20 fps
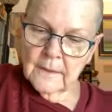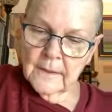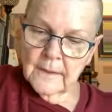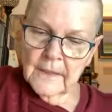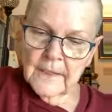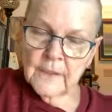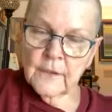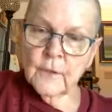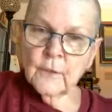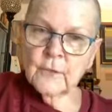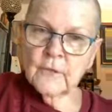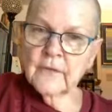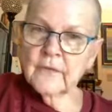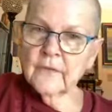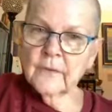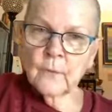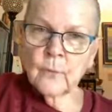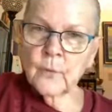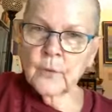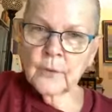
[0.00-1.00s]
and he
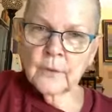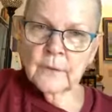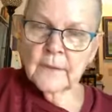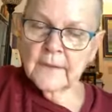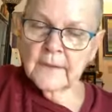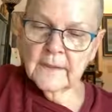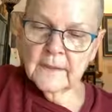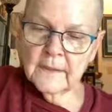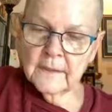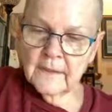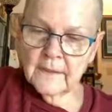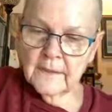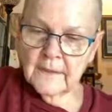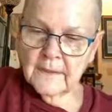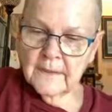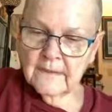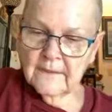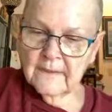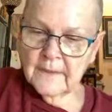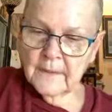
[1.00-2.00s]
uses a word that
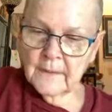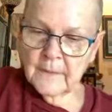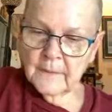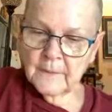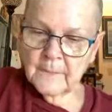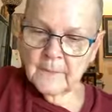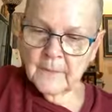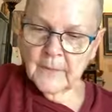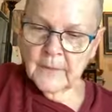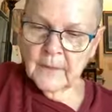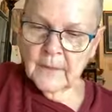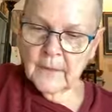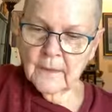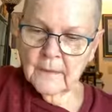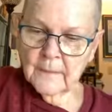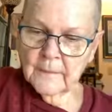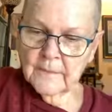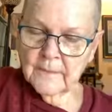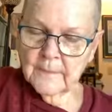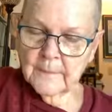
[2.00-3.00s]
is
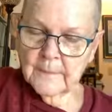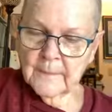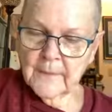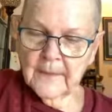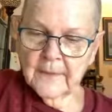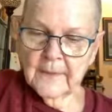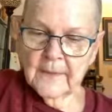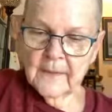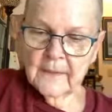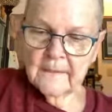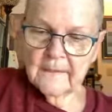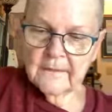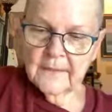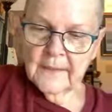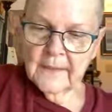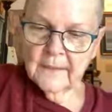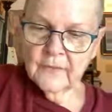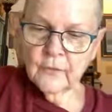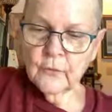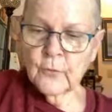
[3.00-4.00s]
I think a
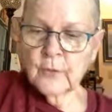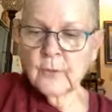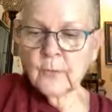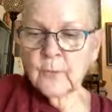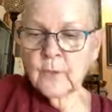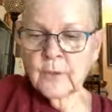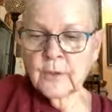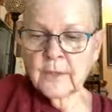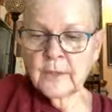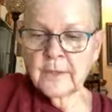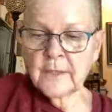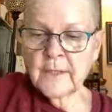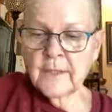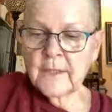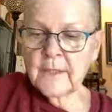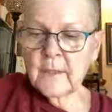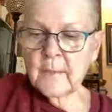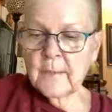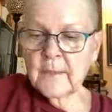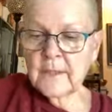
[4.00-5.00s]
Sanskrit word,
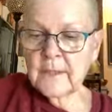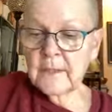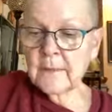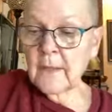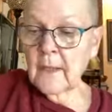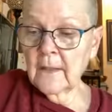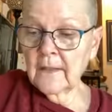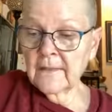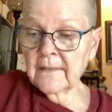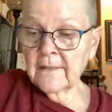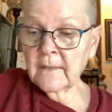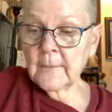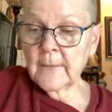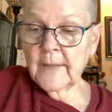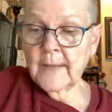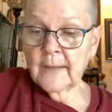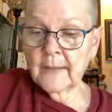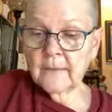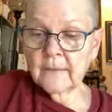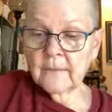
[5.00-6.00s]
but he talks
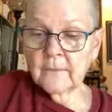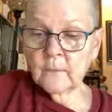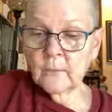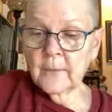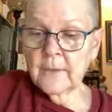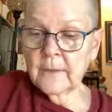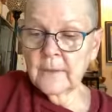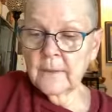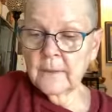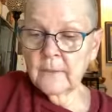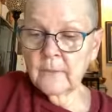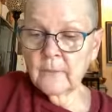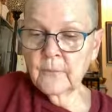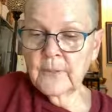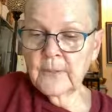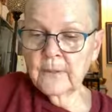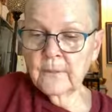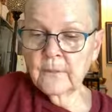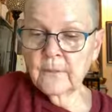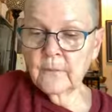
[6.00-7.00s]
about we
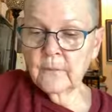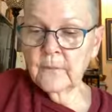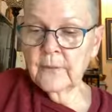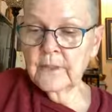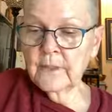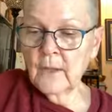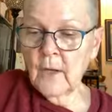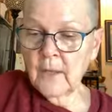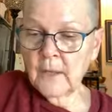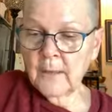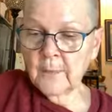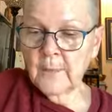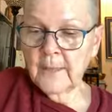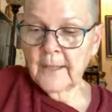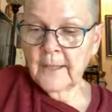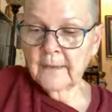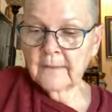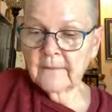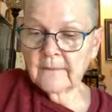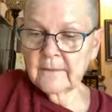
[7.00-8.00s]
talk
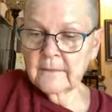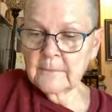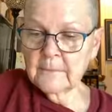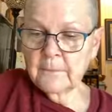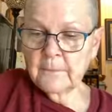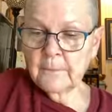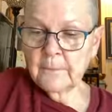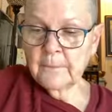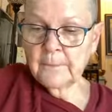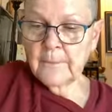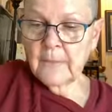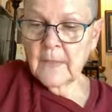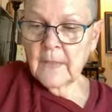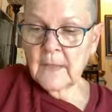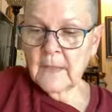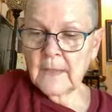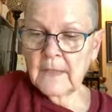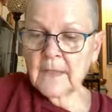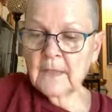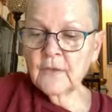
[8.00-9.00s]
about
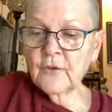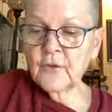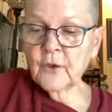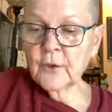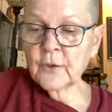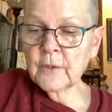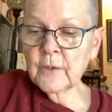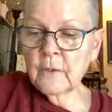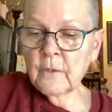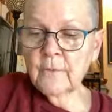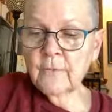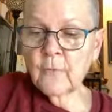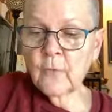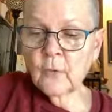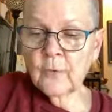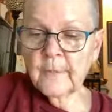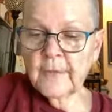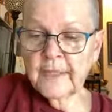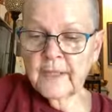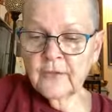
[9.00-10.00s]
internal
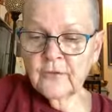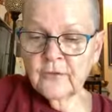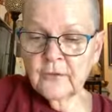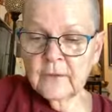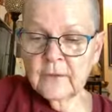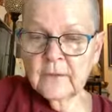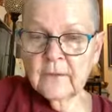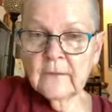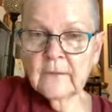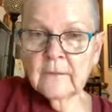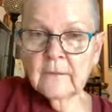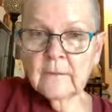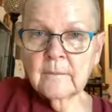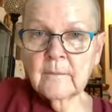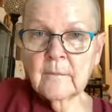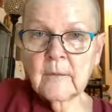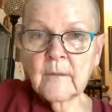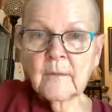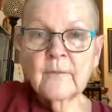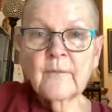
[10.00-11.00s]
formations,
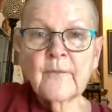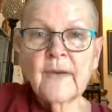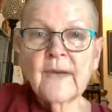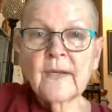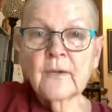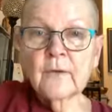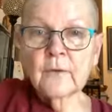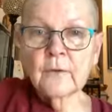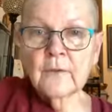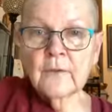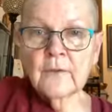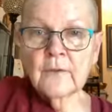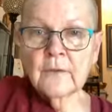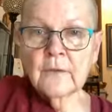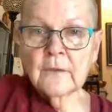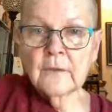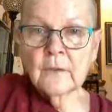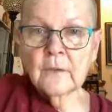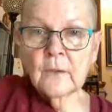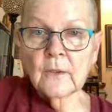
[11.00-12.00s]

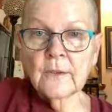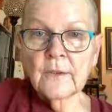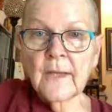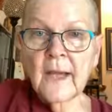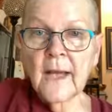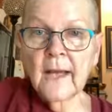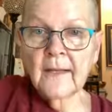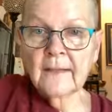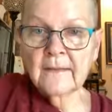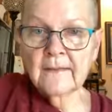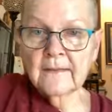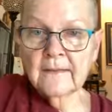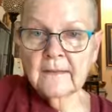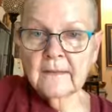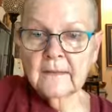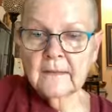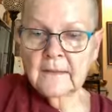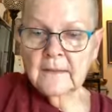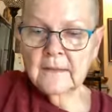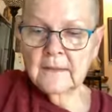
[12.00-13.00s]
fetters or
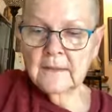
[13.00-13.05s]
knots.